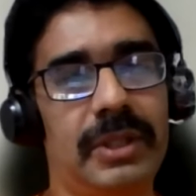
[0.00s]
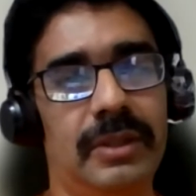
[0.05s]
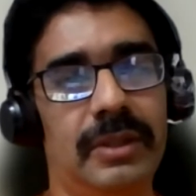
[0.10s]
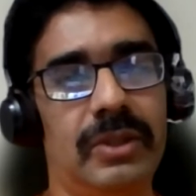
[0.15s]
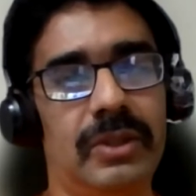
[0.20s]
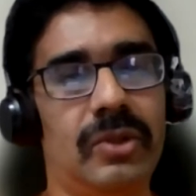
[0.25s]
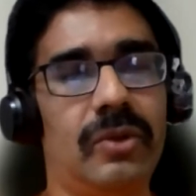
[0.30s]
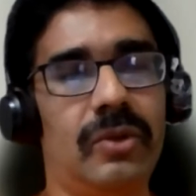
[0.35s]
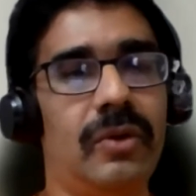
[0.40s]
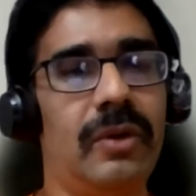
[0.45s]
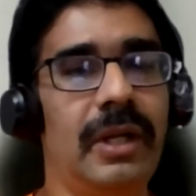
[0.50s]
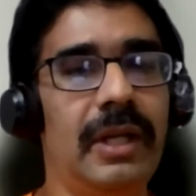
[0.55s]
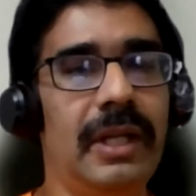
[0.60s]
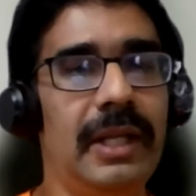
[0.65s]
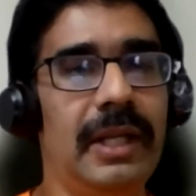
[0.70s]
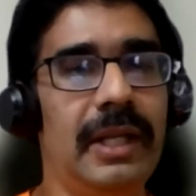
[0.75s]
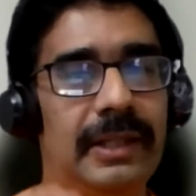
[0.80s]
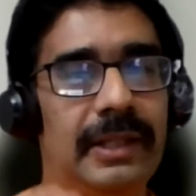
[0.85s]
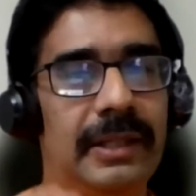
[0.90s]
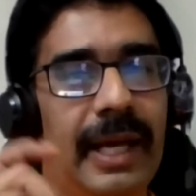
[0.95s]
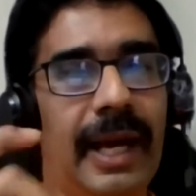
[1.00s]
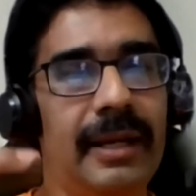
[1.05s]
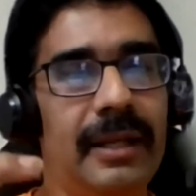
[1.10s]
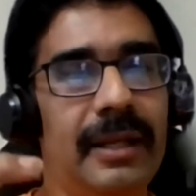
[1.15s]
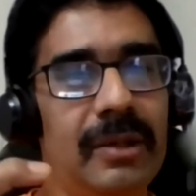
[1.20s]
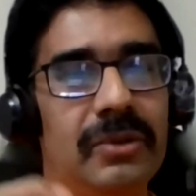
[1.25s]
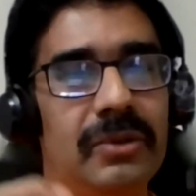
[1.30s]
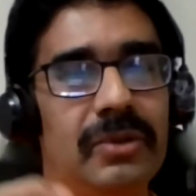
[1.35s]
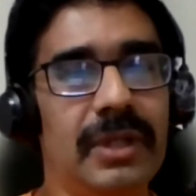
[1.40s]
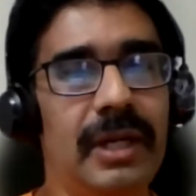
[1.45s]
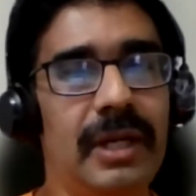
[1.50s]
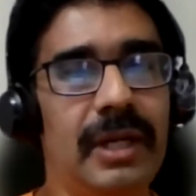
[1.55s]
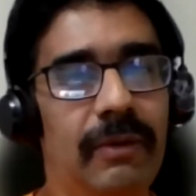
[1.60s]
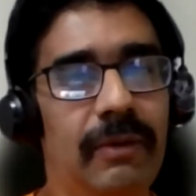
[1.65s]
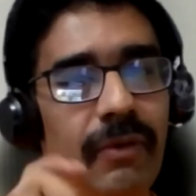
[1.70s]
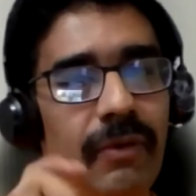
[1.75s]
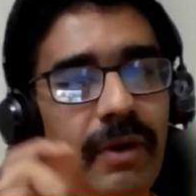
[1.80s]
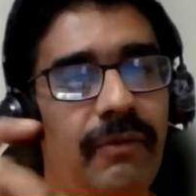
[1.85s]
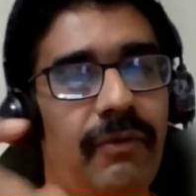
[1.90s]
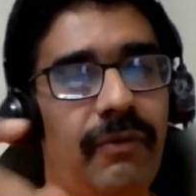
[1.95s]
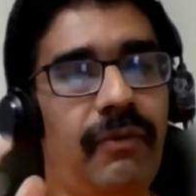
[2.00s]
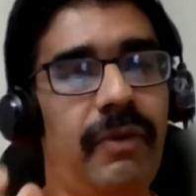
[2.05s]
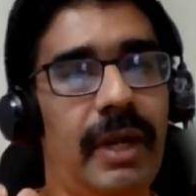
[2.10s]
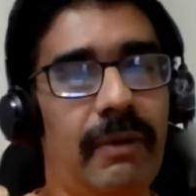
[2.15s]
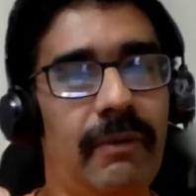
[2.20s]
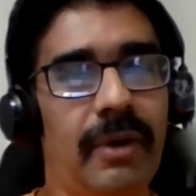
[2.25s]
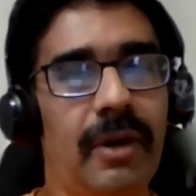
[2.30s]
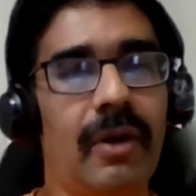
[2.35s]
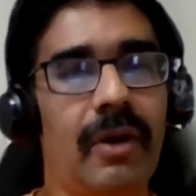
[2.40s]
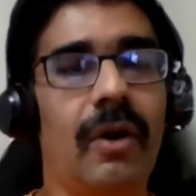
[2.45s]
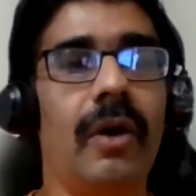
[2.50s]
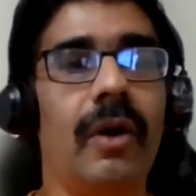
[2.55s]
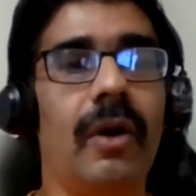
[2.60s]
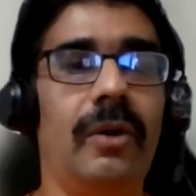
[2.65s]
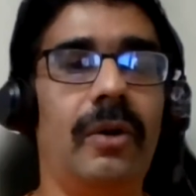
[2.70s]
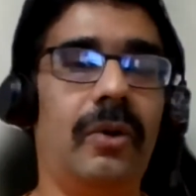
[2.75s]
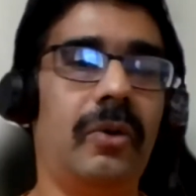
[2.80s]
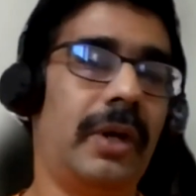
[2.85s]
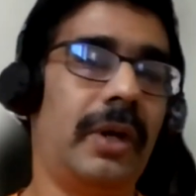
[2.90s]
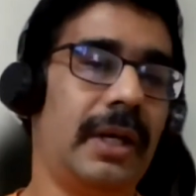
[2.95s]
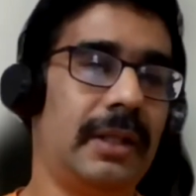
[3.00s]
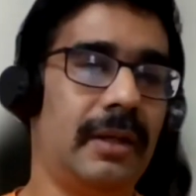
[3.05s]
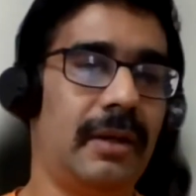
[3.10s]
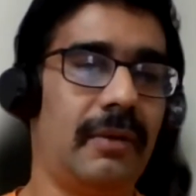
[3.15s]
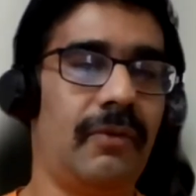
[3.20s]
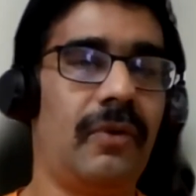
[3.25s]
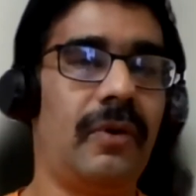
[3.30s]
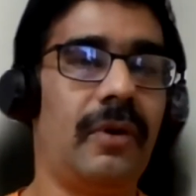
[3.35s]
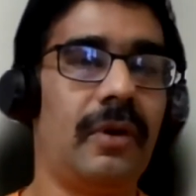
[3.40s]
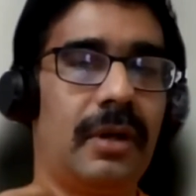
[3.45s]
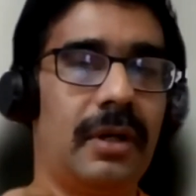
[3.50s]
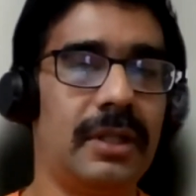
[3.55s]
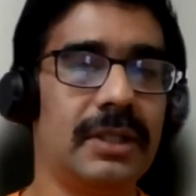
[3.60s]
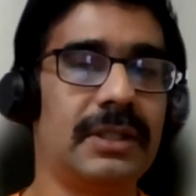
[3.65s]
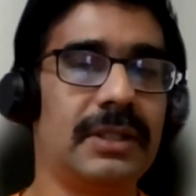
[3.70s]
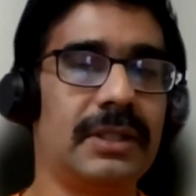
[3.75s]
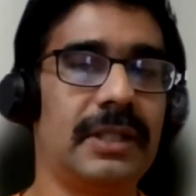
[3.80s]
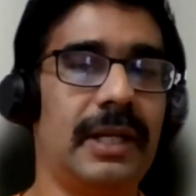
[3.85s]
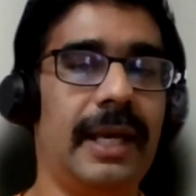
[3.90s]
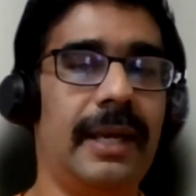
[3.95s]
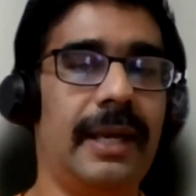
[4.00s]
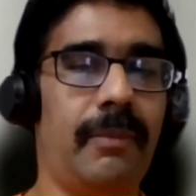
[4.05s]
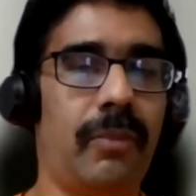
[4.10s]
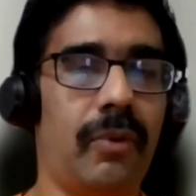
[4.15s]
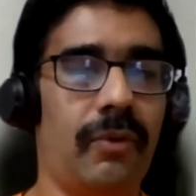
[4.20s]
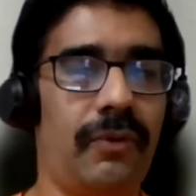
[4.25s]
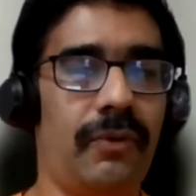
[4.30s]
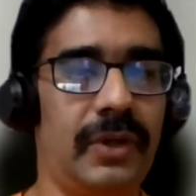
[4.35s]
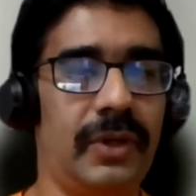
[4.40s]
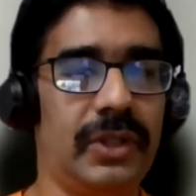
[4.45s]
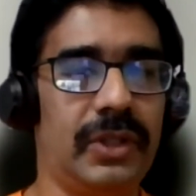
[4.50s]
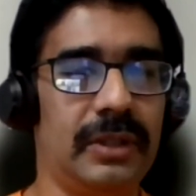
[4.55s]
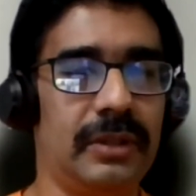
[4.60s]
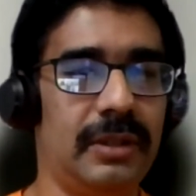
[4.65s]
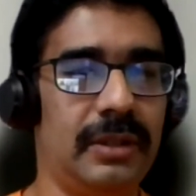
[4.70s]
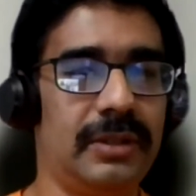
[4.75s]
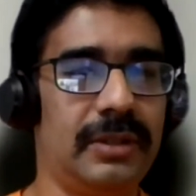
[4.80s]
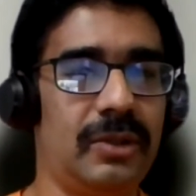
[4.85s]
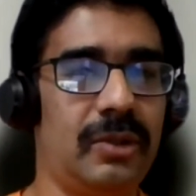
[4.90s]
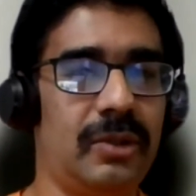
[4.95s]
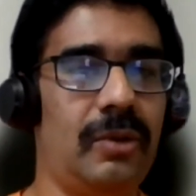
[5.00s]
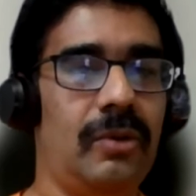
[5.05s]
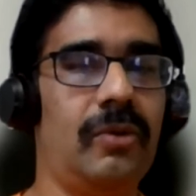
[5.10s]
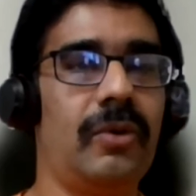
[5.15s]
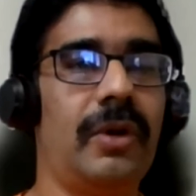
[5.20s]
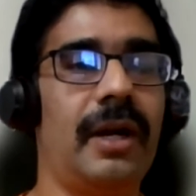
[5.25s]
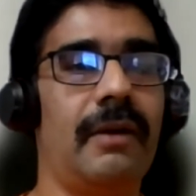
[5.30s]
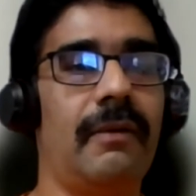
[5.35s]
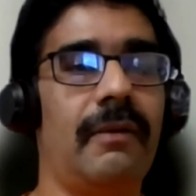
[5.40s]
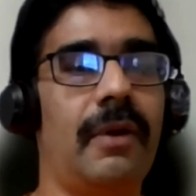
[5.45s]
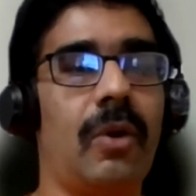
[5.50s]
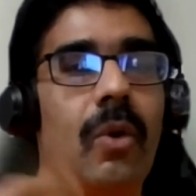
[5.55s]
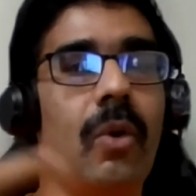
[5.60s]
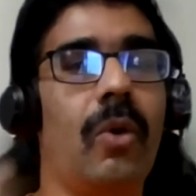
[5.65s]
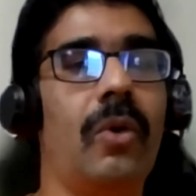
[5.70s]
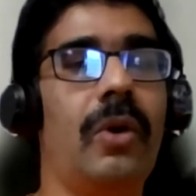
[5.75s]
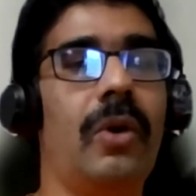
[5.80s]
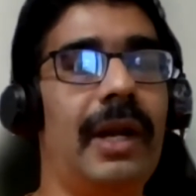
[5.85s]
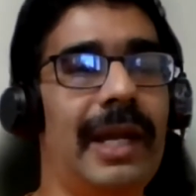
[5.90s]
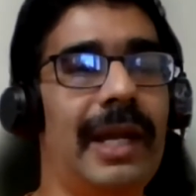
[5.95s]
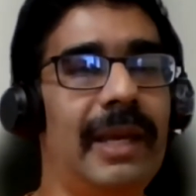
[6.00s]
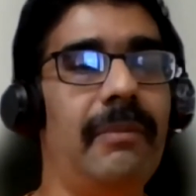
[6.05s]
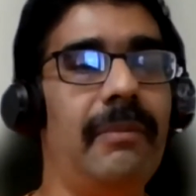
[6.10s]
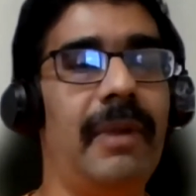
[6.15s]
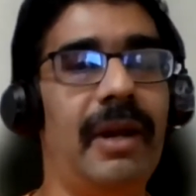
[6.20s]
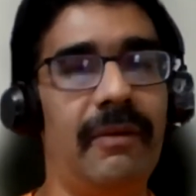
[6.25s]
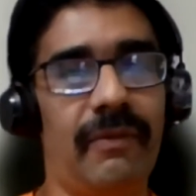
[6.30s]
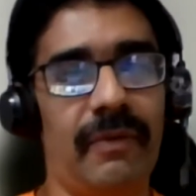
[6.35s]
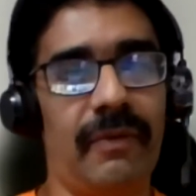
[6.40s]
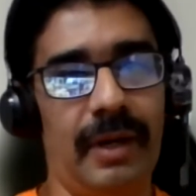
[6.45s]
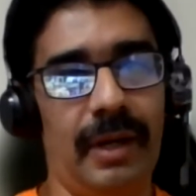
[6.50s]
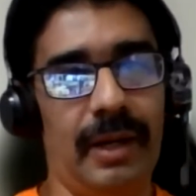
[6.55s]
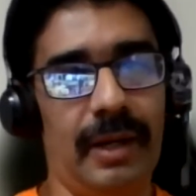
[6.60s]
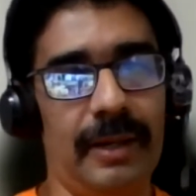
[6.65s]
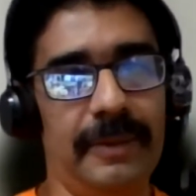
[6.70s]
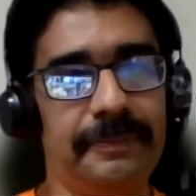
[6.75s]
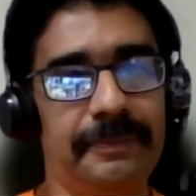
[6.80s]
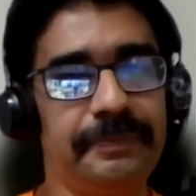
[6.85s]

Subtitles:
So that gives a different flavor altogether for us like professionals to look at our own team differently.